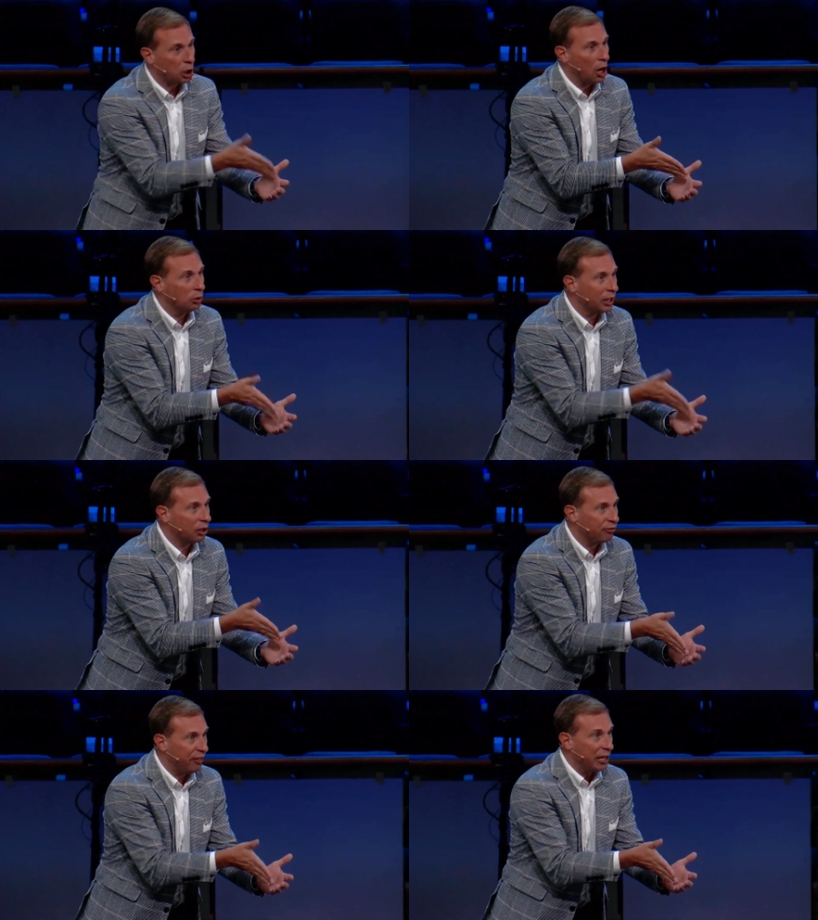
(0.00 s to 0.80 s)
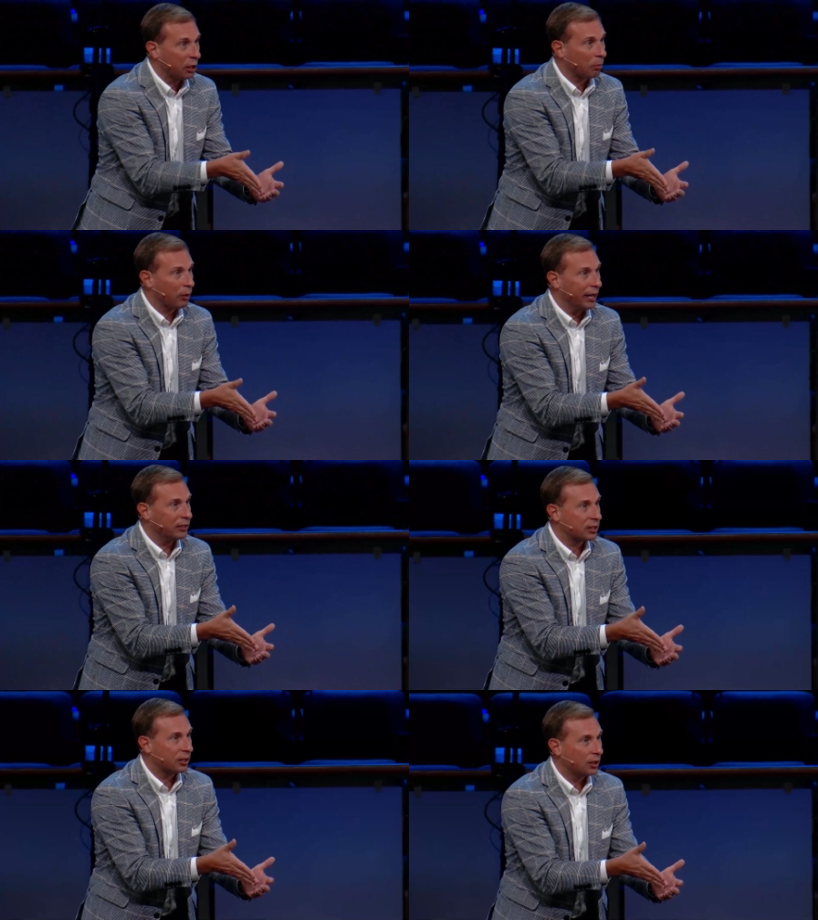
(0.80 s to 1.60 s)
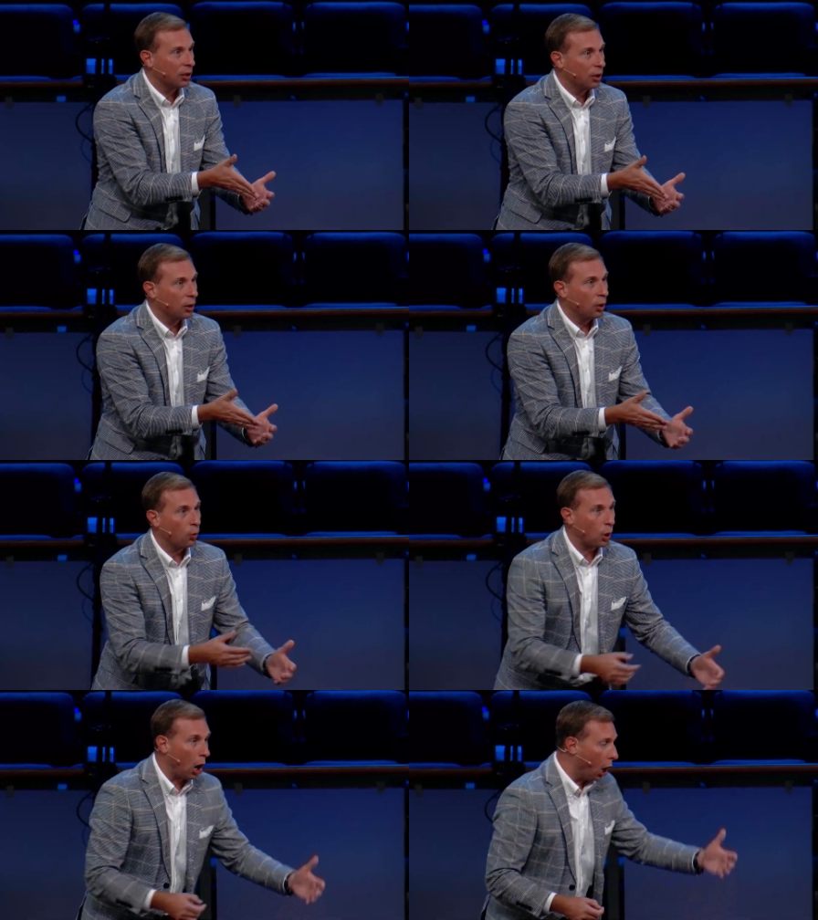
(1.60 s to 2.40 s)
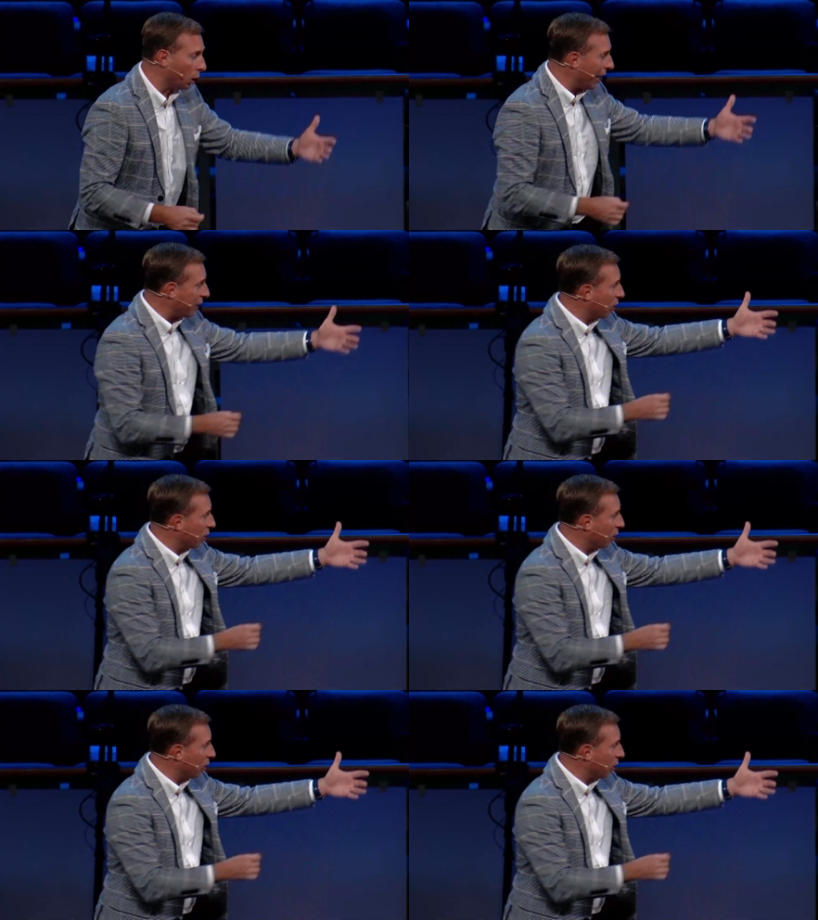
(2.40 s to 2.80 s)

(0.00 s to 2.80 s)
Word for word: your own little fingerprint. We're all like our